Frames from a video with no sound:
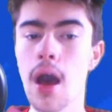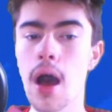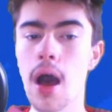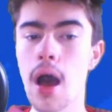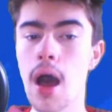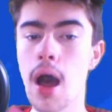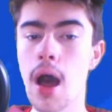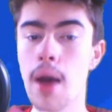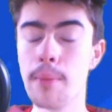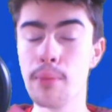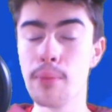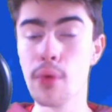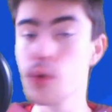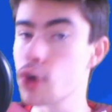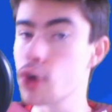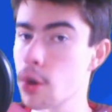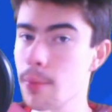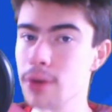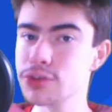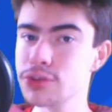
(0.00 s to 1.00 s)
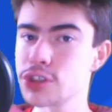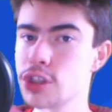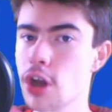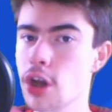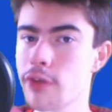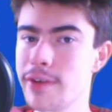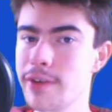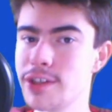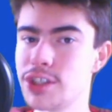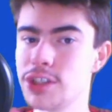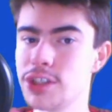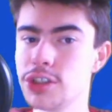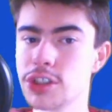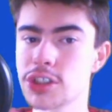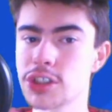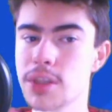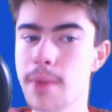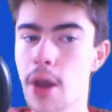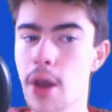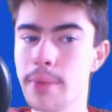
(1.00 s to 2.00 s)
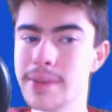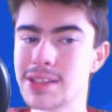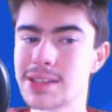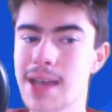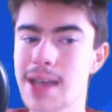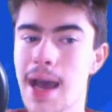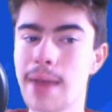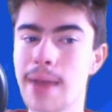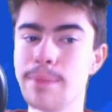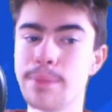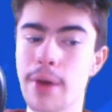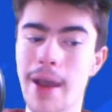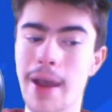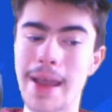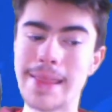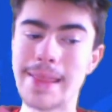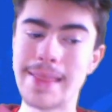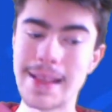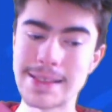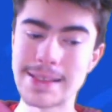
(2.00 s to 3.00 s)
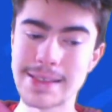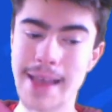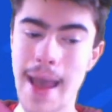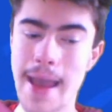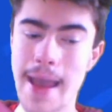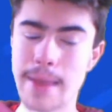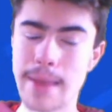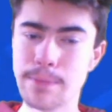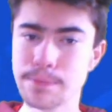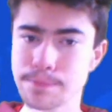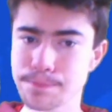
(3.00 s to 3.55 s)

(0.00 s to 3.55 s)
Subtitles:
We'll come on to Norwich in just a moment's time, but in this game,